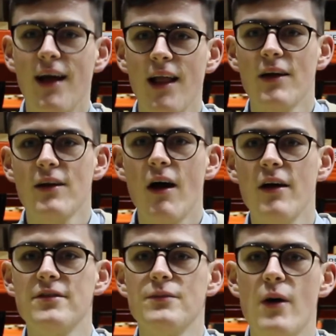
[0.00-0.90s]
Hello
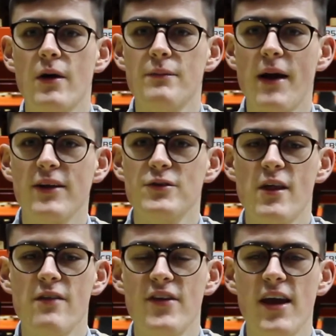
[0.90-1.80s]
guys and welcome back to
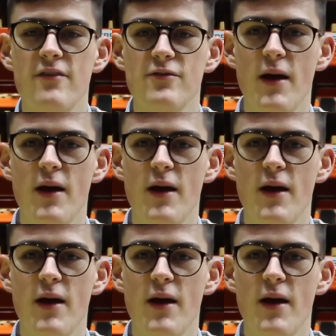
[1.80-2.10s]
another video from